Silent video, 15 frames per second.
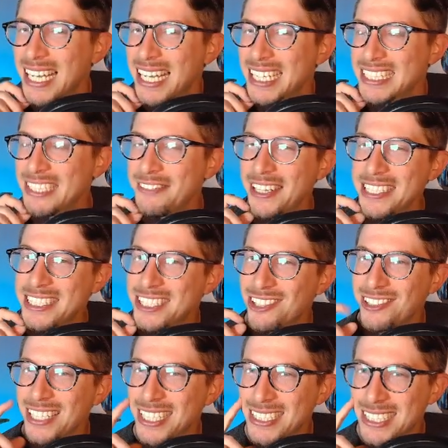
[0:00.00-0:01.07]
Because if I
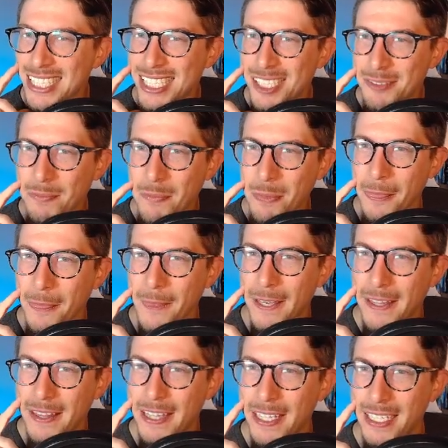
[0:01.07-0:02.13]
Stone Edge there,
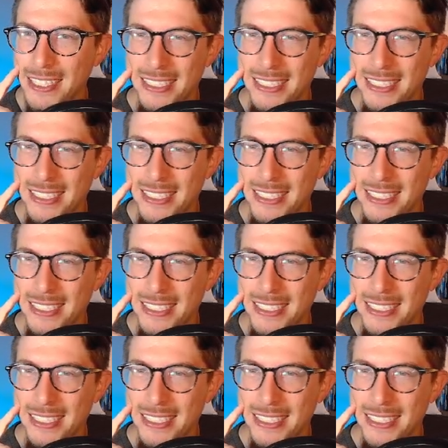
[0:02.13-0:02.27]
then